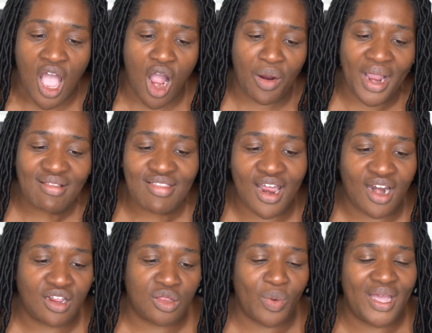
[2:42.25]
All right, that out
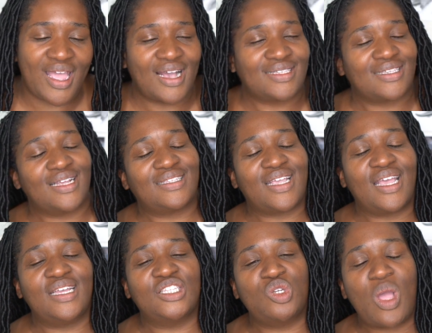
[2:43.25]
of the way, guys, let's get
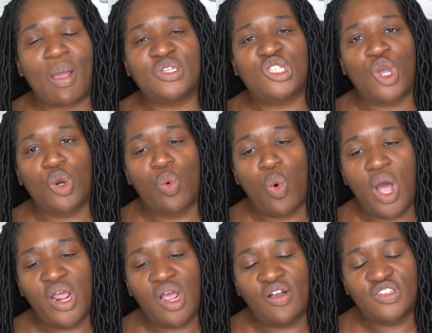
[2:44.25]
into episode
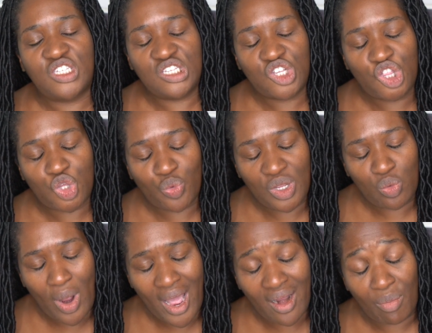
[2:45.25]
1 of season 3
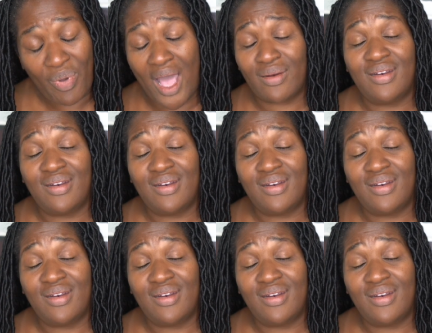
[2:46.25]
right about